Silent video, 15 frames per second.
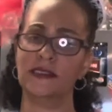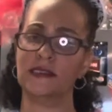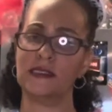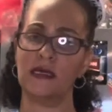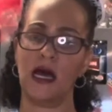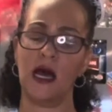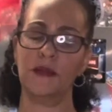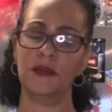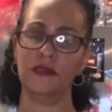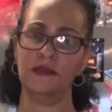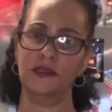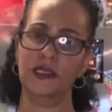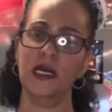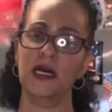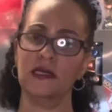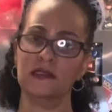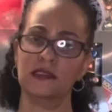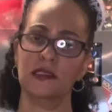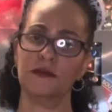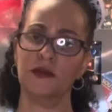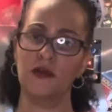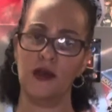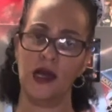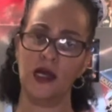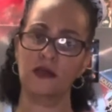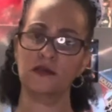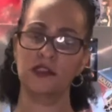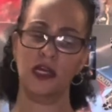some ground